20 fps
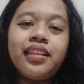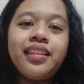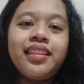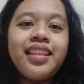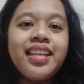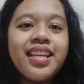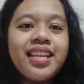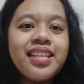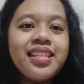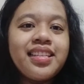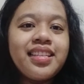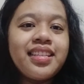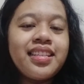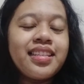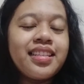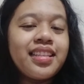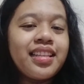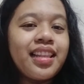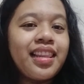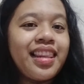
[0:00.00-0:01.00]
The
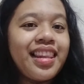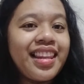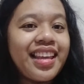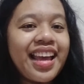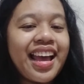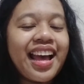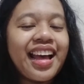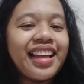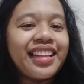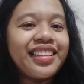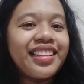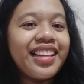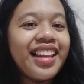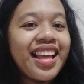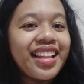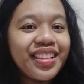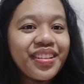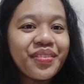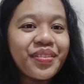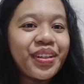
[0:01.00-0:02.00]

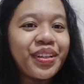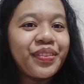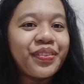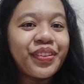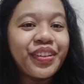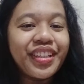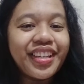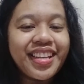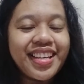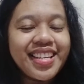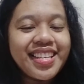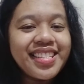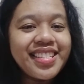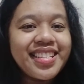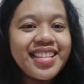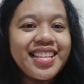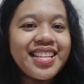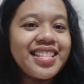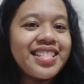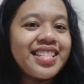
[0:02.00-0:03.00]
Latin word for this
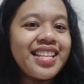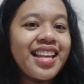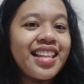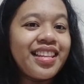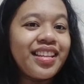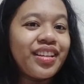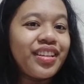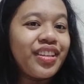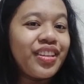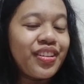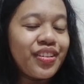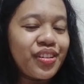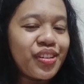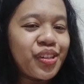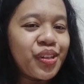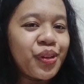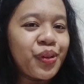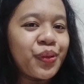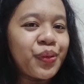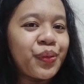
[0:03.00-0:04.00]
is
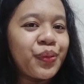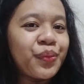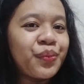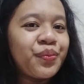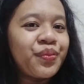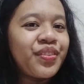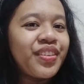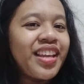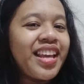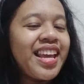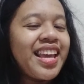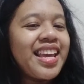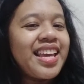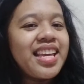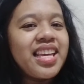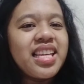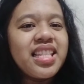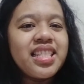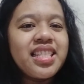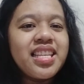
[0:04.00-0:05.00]
elocutio.
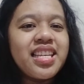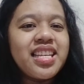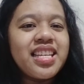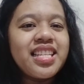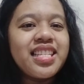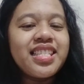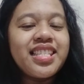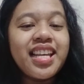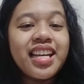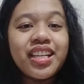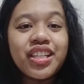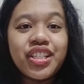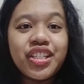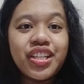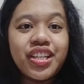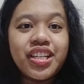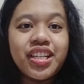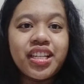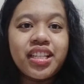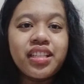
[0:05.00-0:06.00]
In this
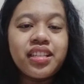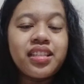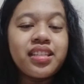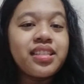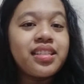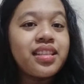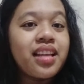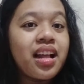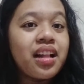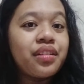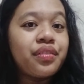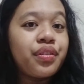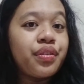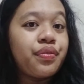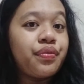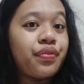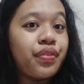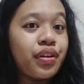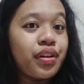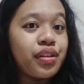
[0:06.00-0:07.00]
section, style
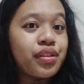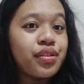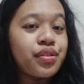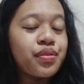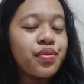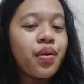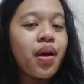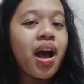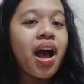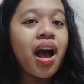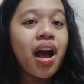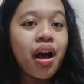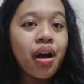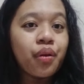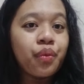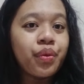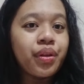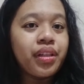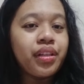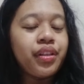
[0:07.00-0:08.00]
refers to how
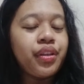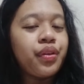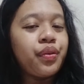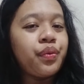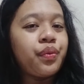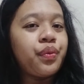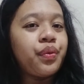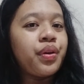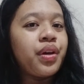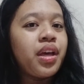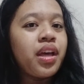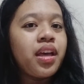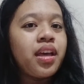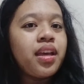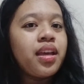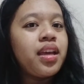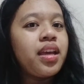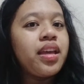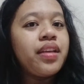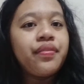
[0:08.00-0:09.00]
will you
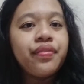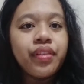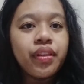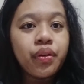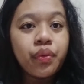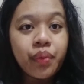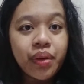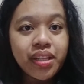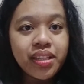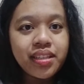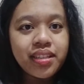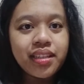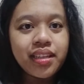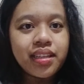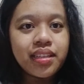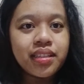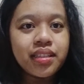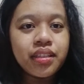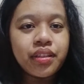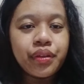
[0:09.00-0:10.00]

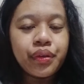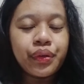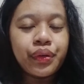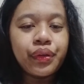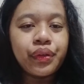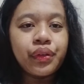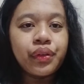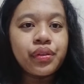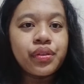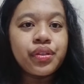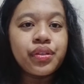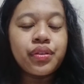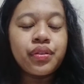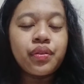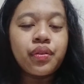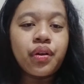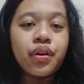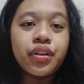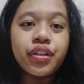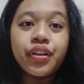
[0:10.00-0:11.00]
influences
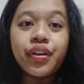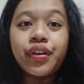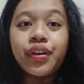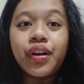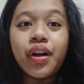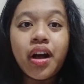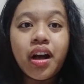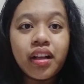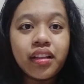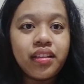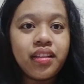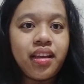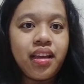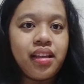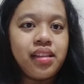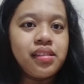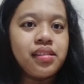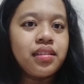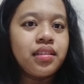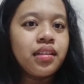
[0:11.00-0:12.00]
your
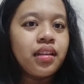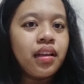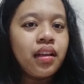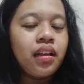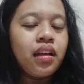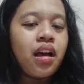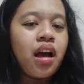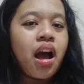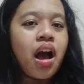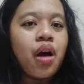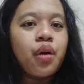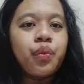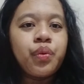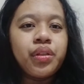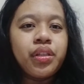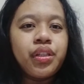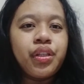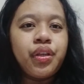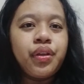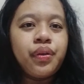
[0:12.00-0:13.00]
audience. How
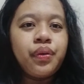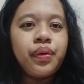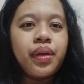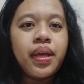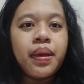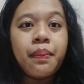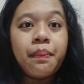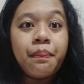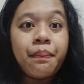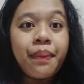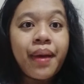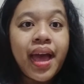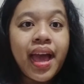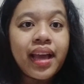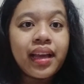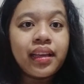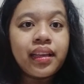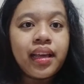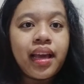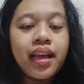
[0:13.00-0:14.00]
will you
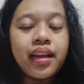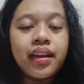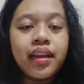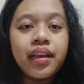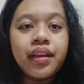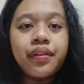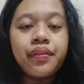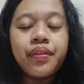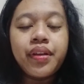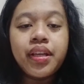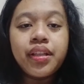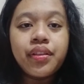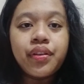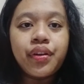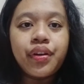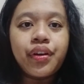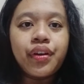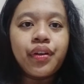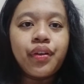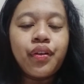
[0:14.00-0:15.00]
impact a
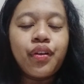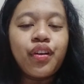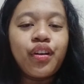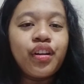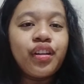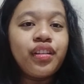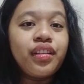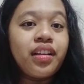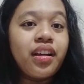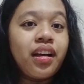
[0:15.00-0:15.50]
reader or